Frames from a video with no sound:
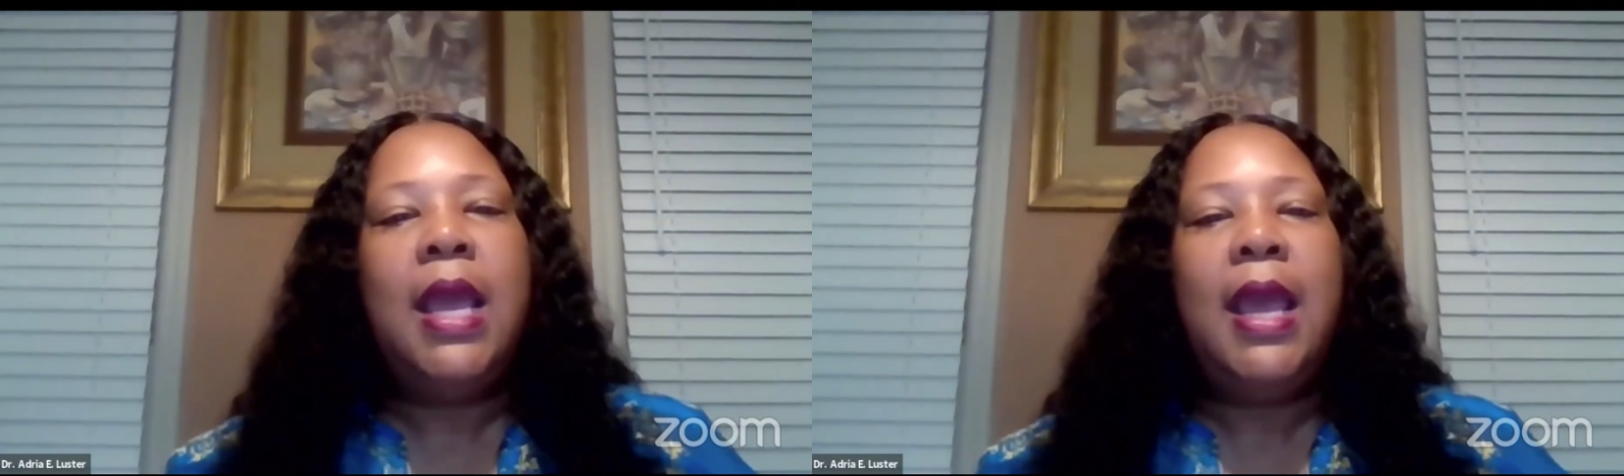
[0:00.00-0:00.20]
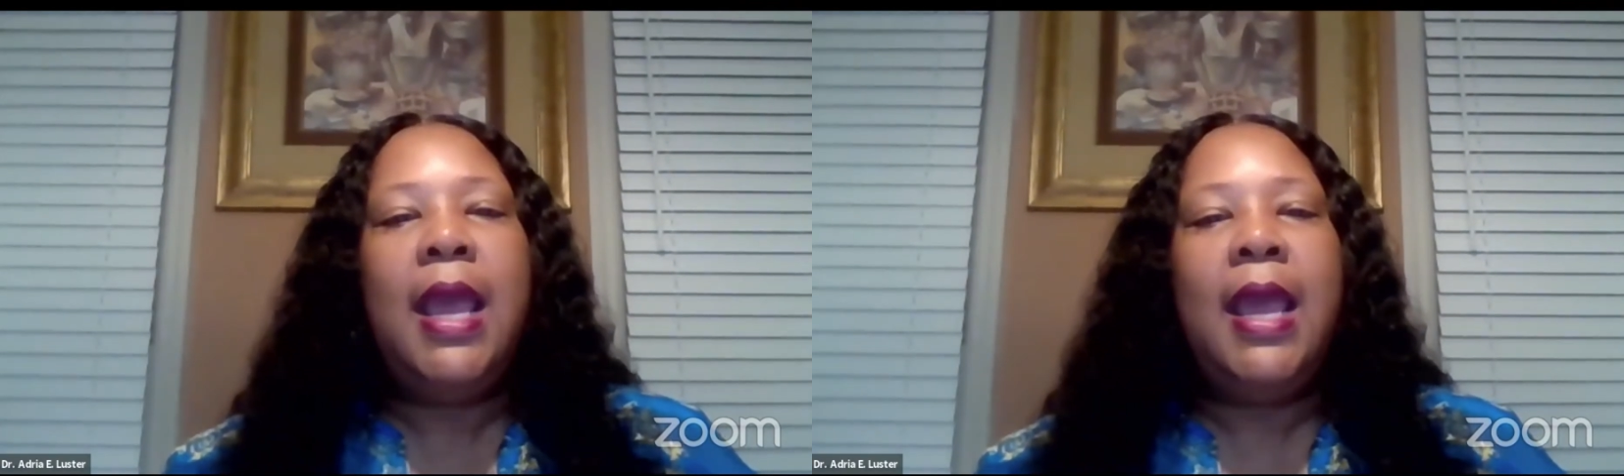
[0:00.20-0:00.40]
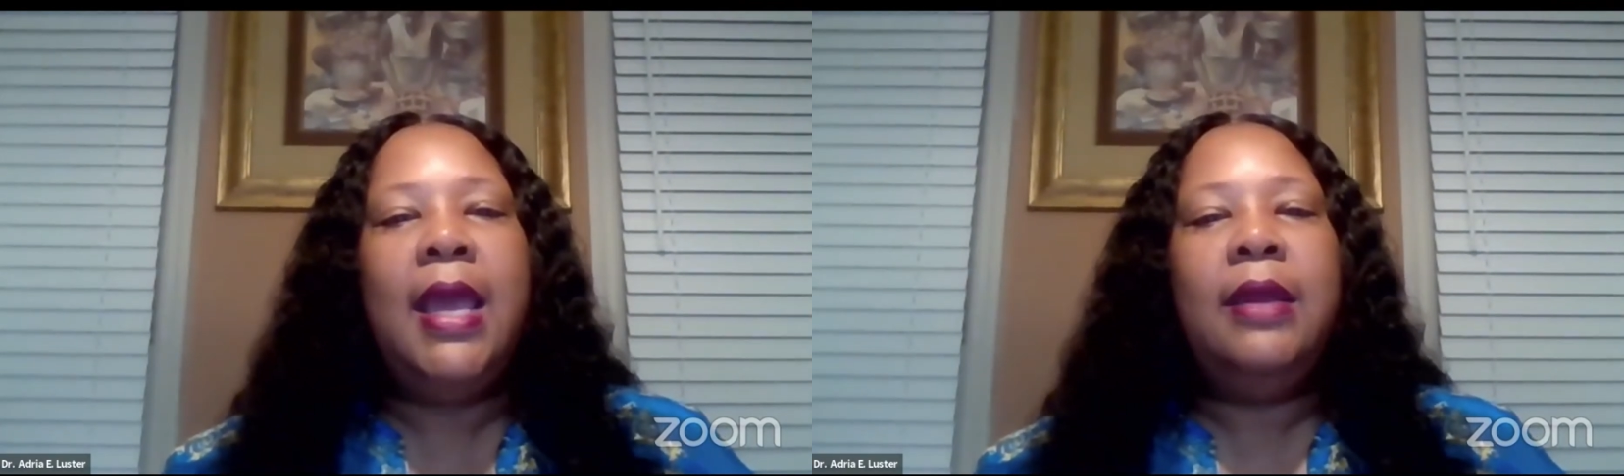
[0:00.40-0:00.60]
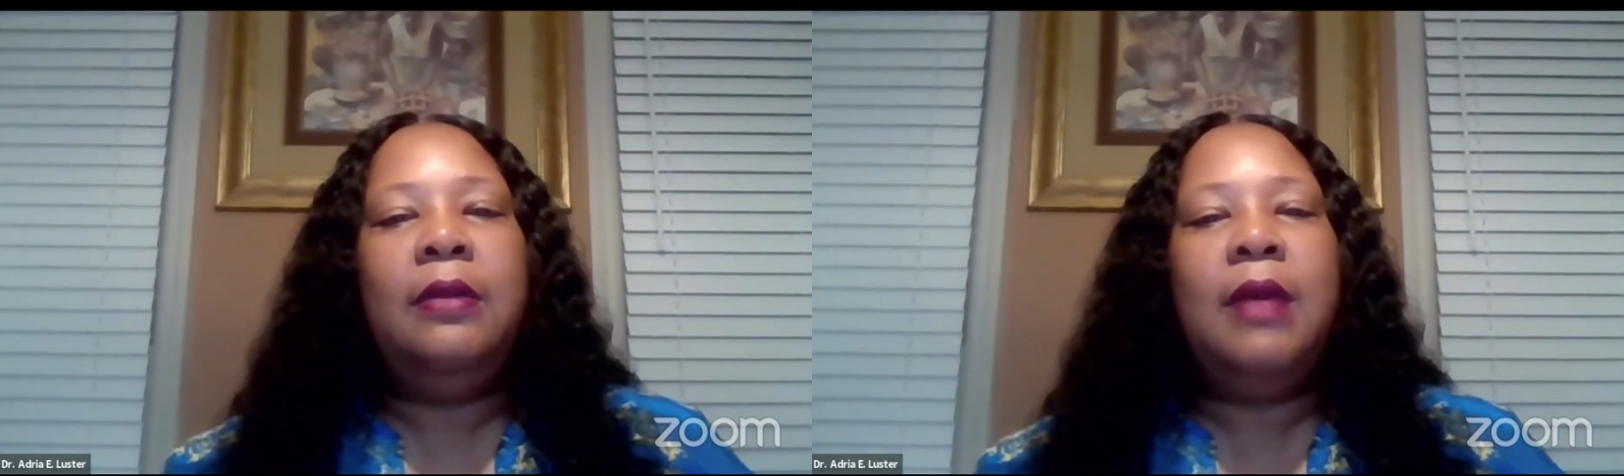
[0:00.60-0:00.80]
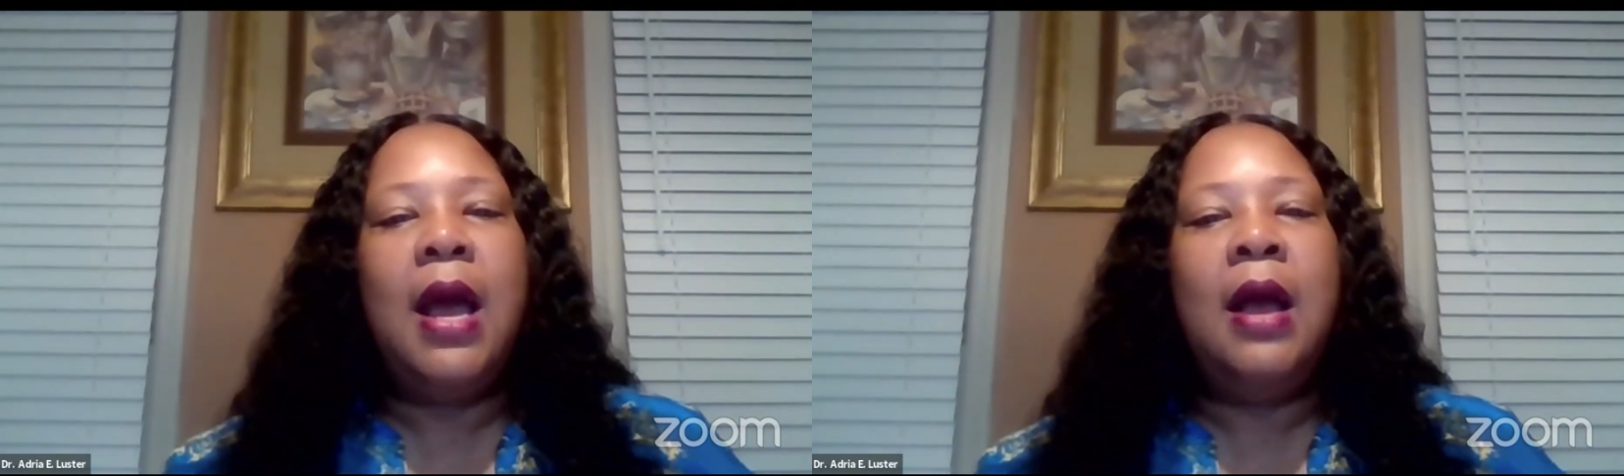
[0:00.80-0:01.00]
And
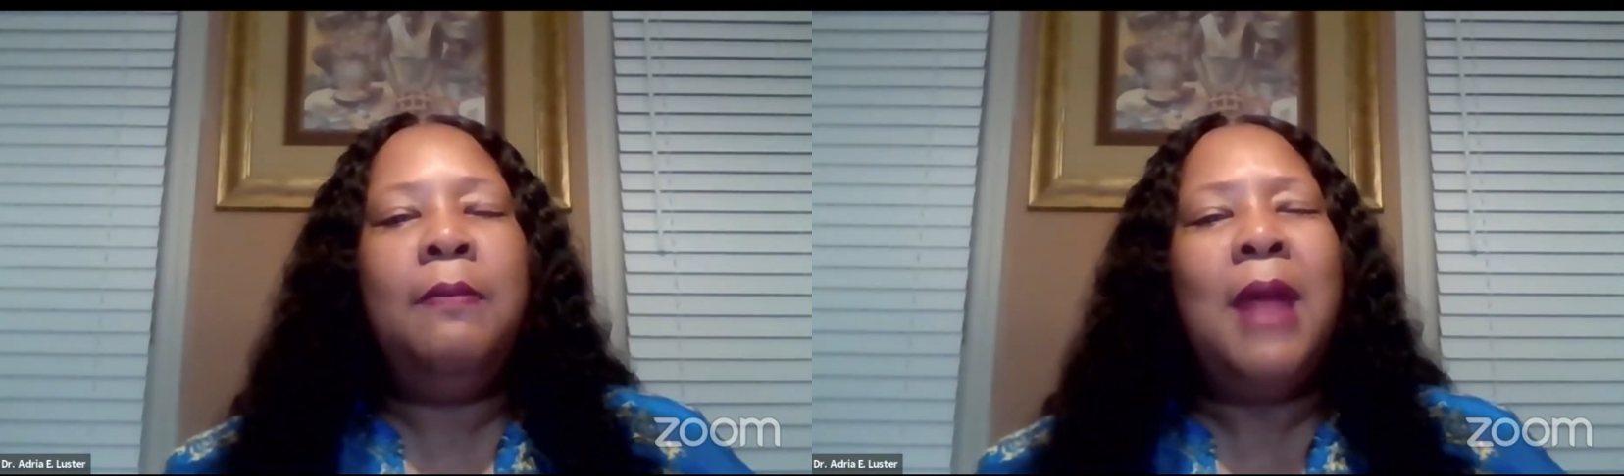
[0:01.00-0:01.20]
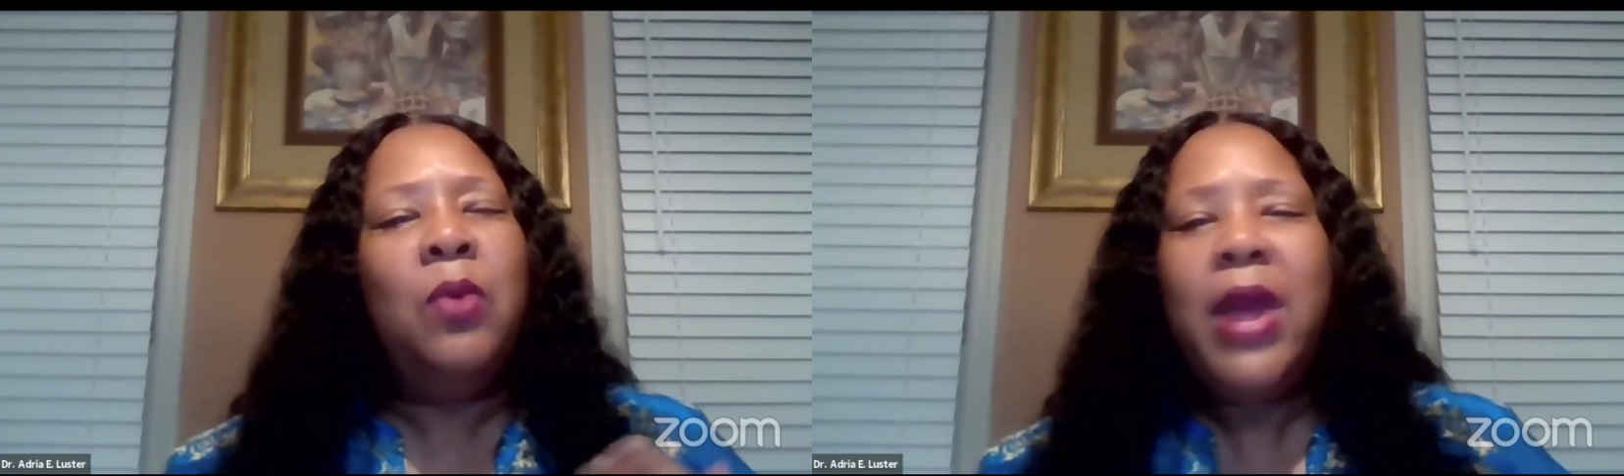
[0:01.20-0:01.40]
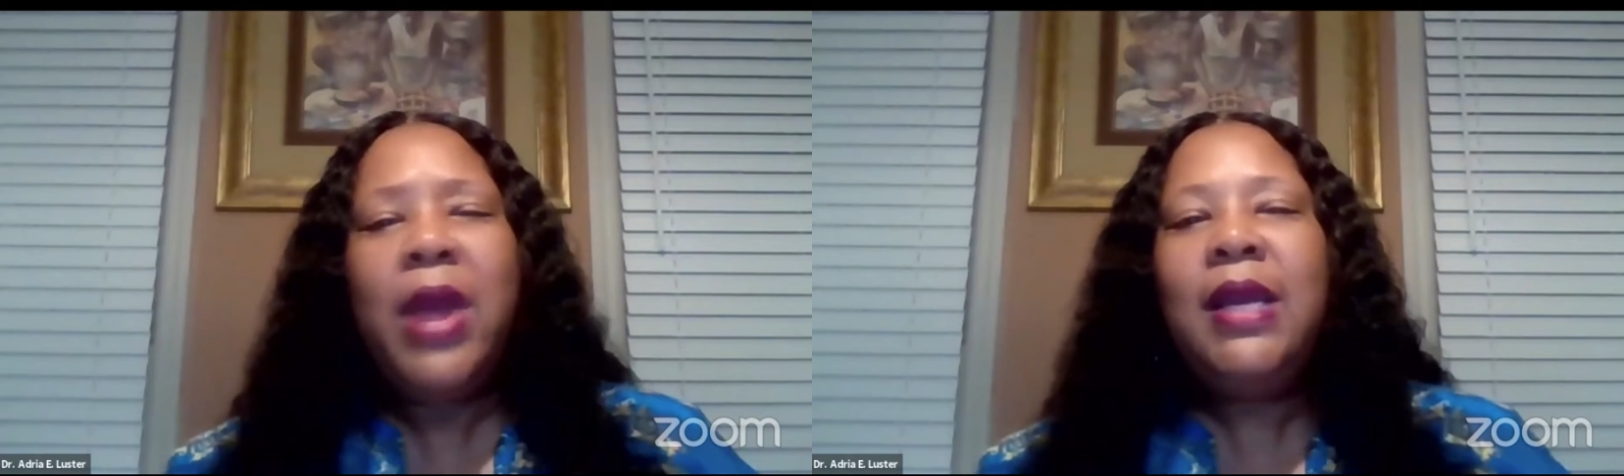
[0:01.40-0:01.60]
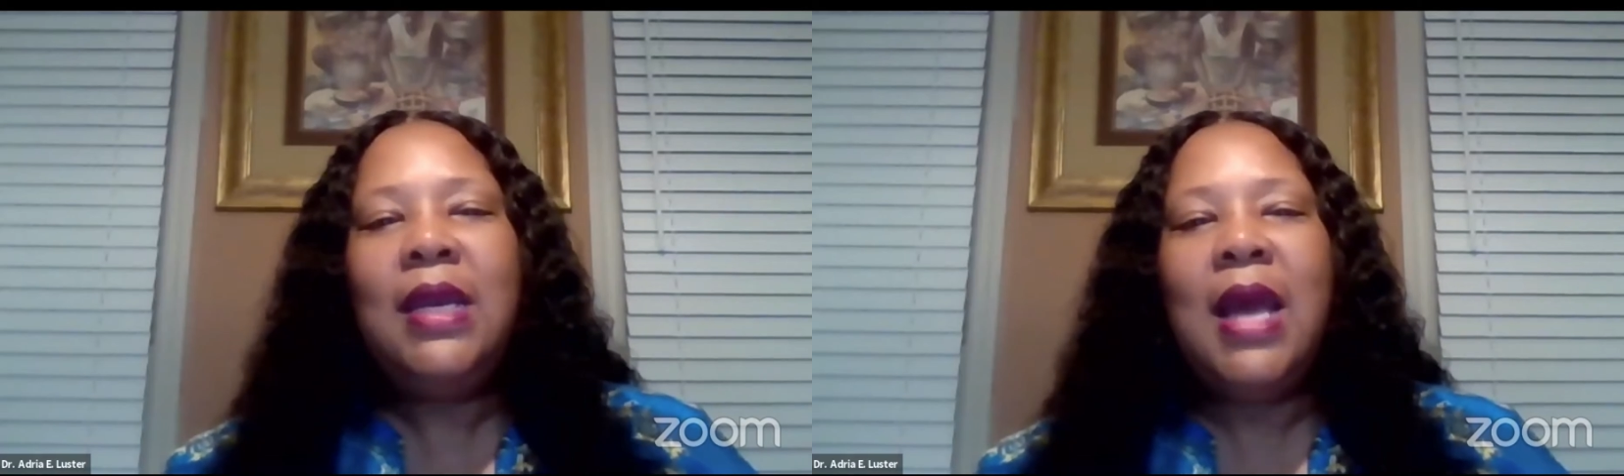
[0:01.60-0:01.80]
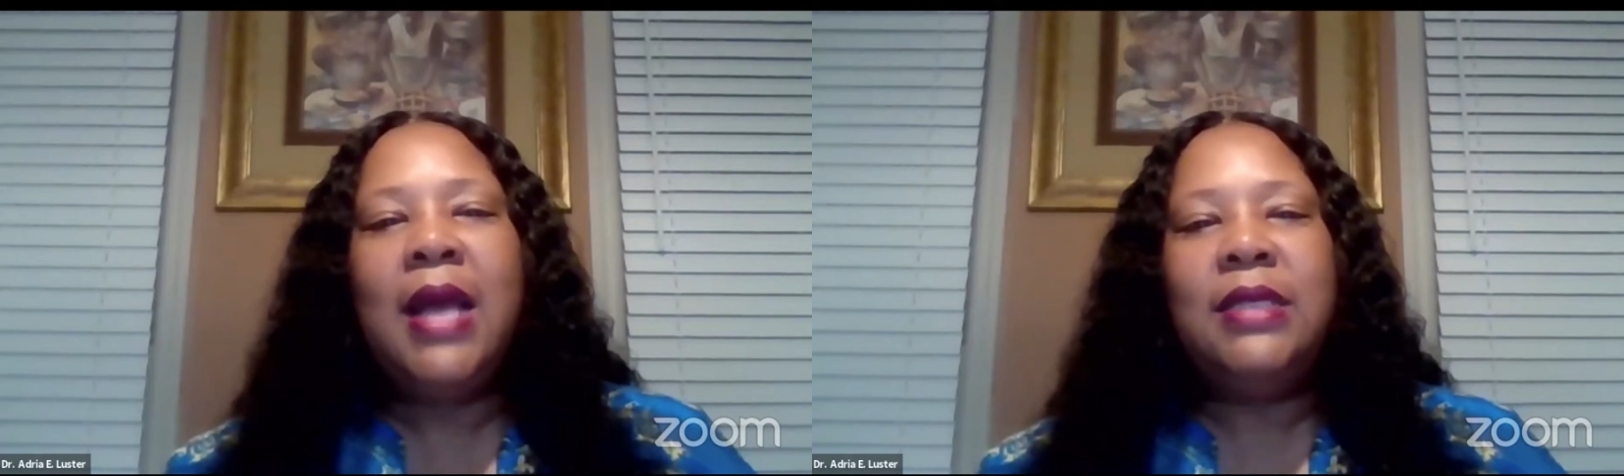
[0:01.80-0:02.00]
I recognized